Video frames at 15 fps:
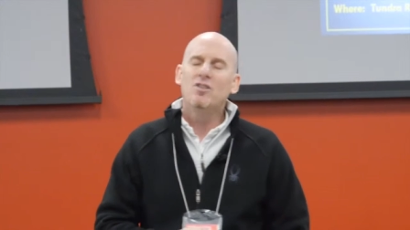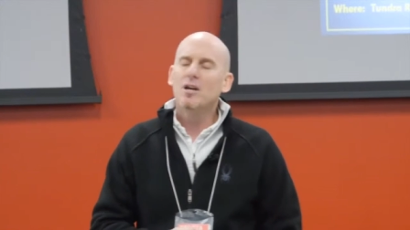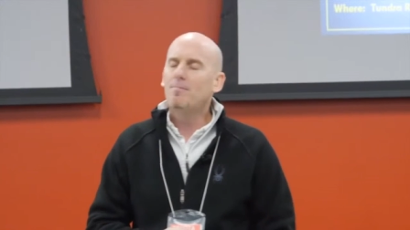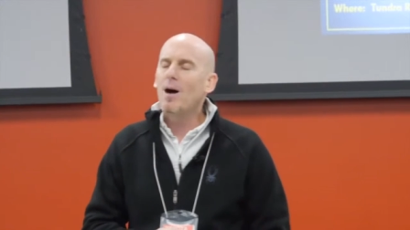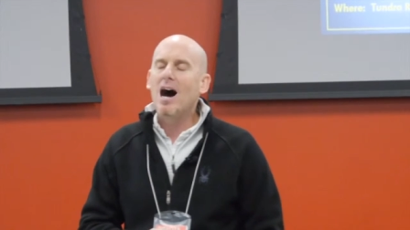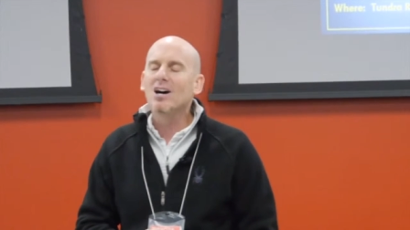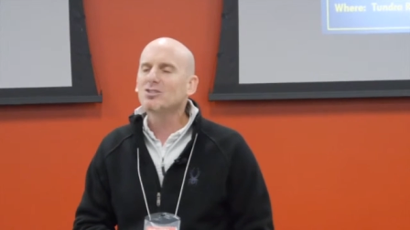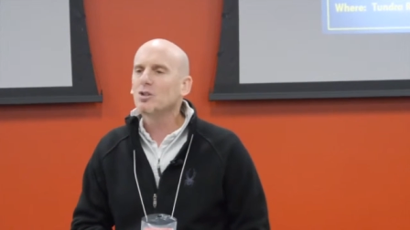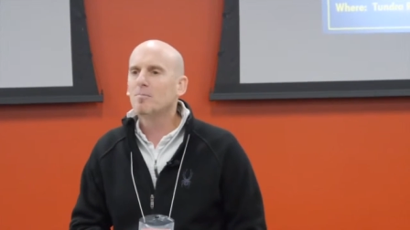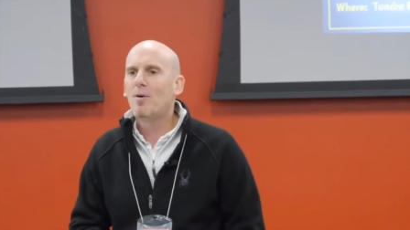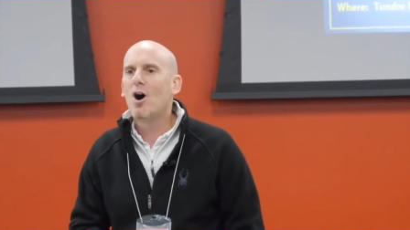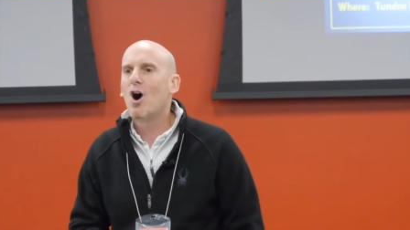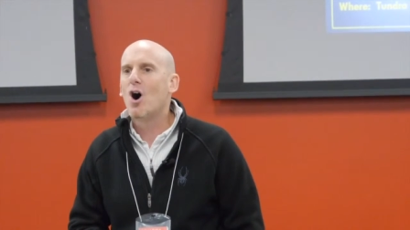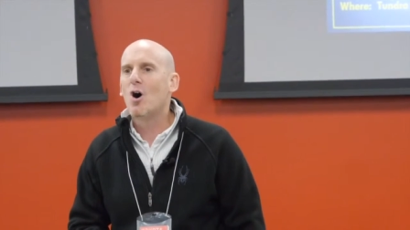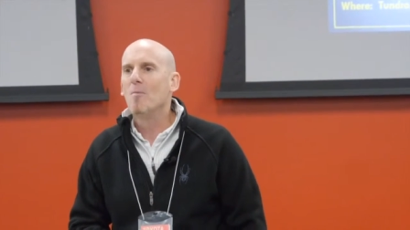the Apostle
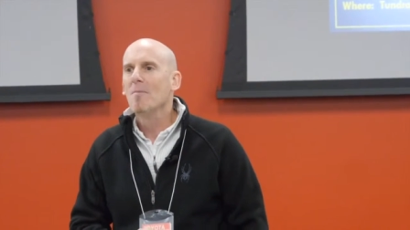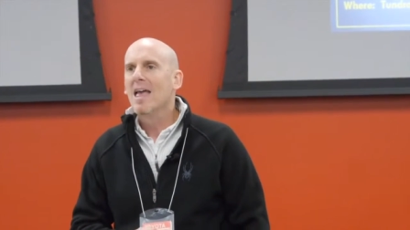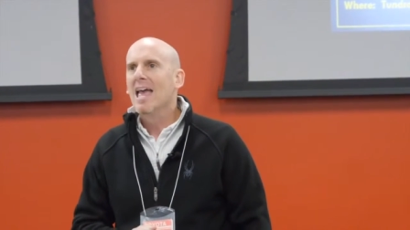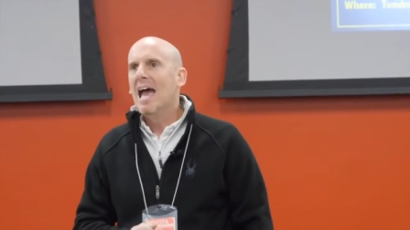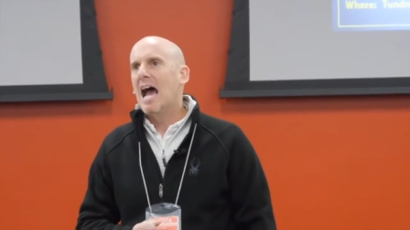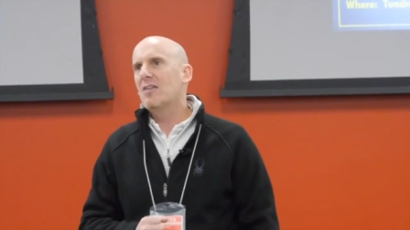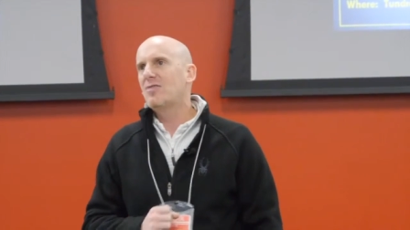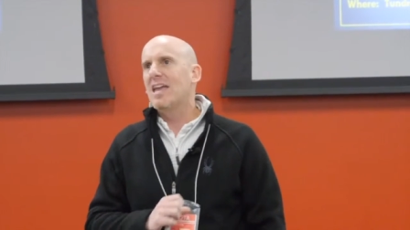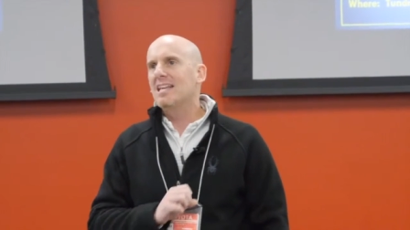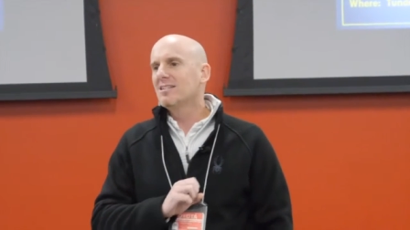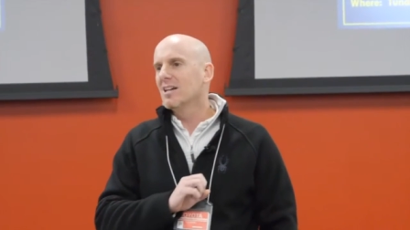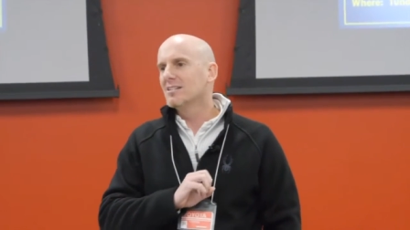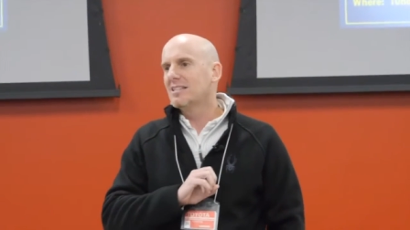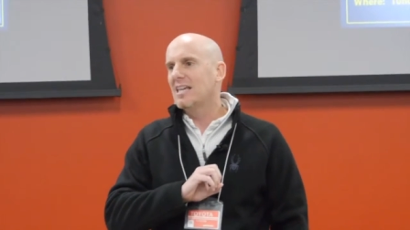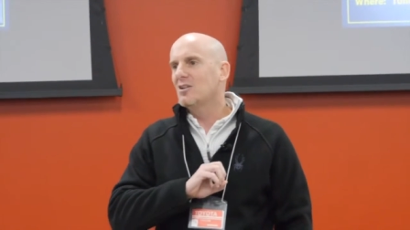Paul, I think,
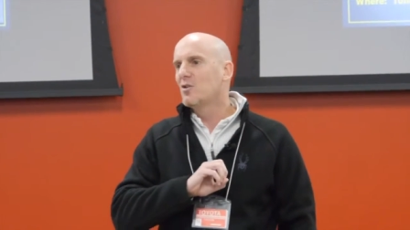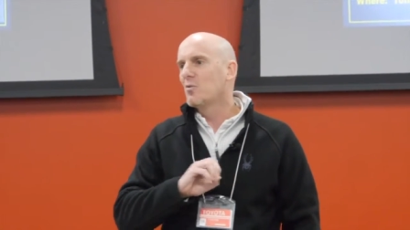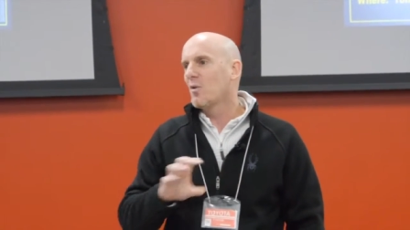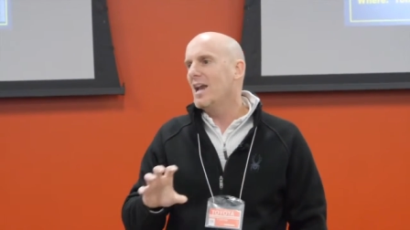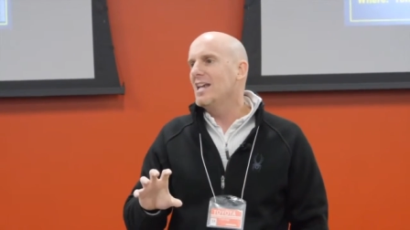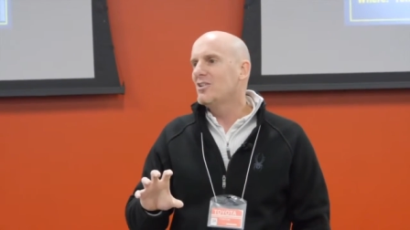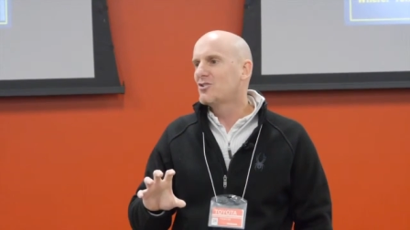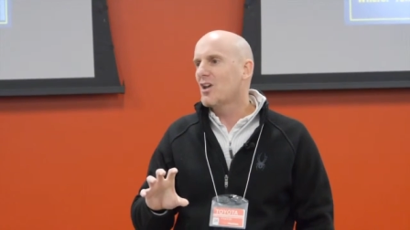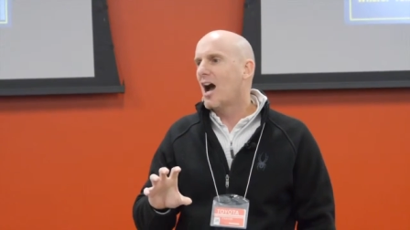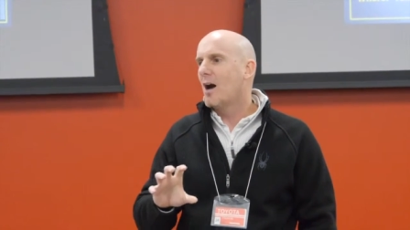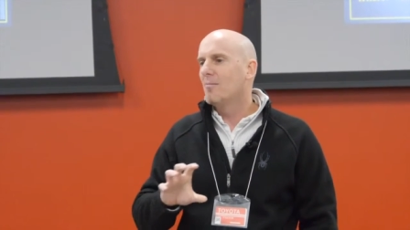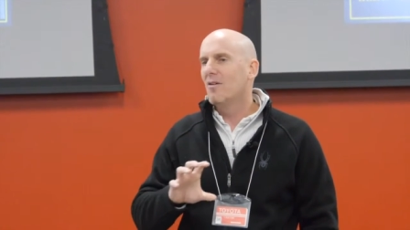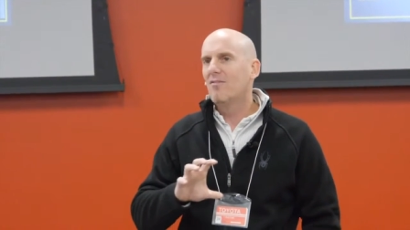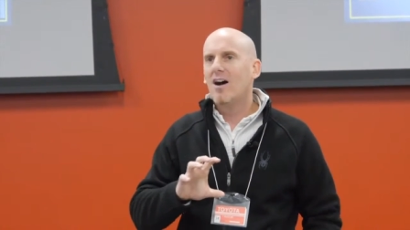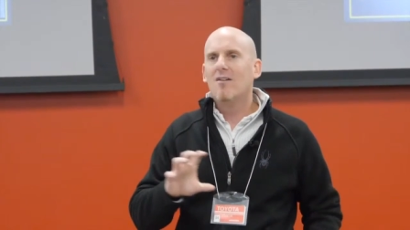does a great job of,